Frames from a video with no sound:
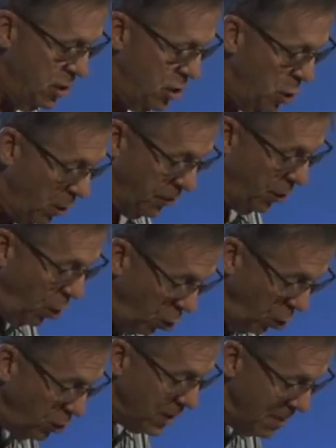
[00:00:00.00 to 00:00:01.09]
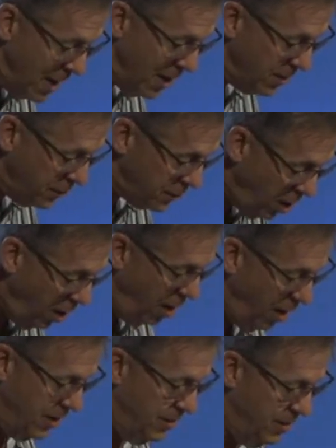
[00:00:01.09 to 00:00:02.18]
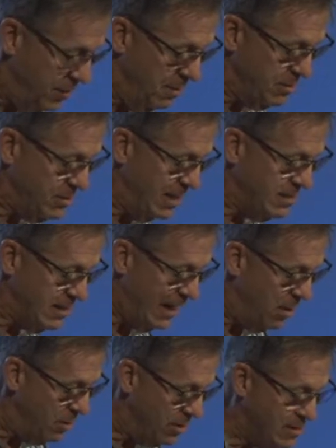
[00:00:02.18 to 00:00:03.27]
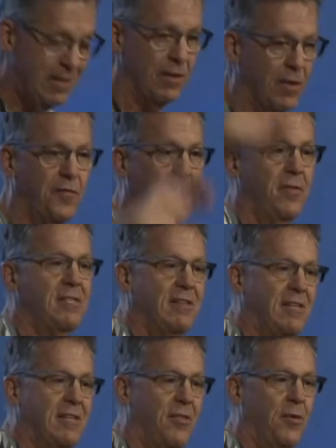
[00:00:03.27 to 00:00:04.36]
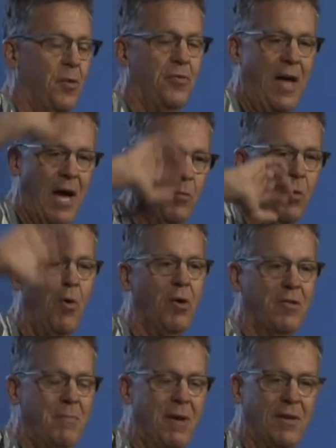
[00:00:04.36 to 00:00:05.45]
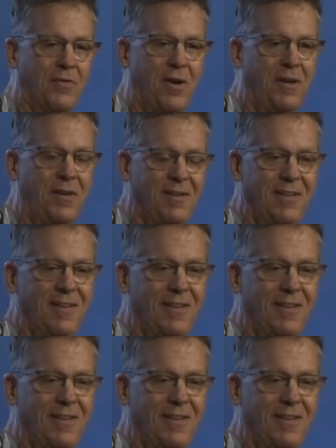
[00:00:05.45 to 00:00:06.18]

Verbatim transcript: you were on the holy mountain of God. Remember, Satan said, I will ascend to the farthest sides of the north. I will walk in the mountain of God.